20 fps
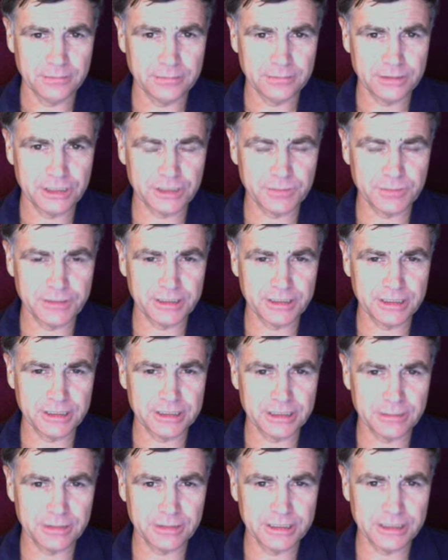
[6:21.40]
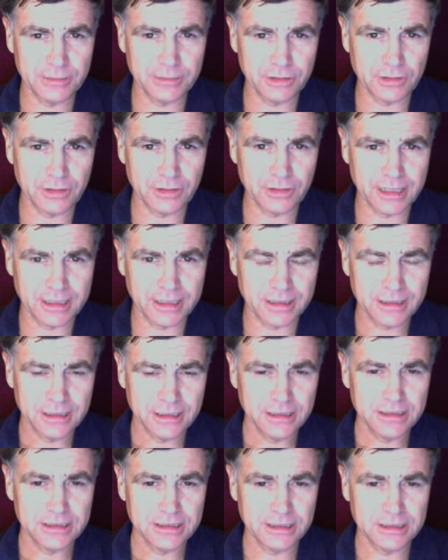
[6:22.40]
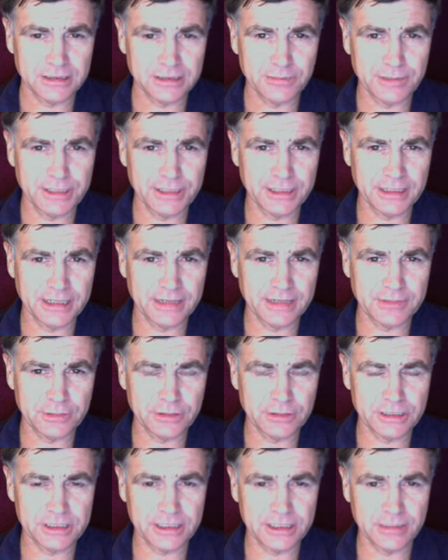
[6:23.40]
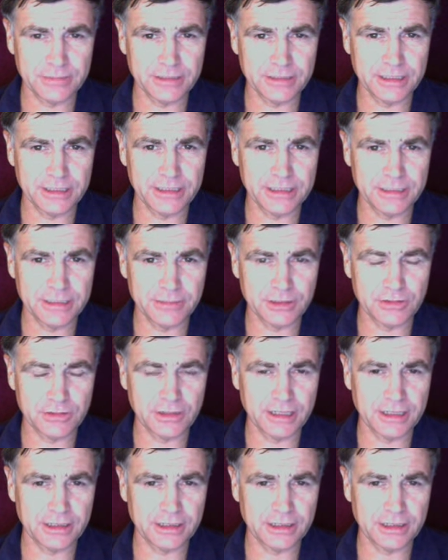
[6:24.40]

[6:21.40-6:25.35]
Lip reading: Just because I'm a Democrat doesn't mean I have to accept a Democratic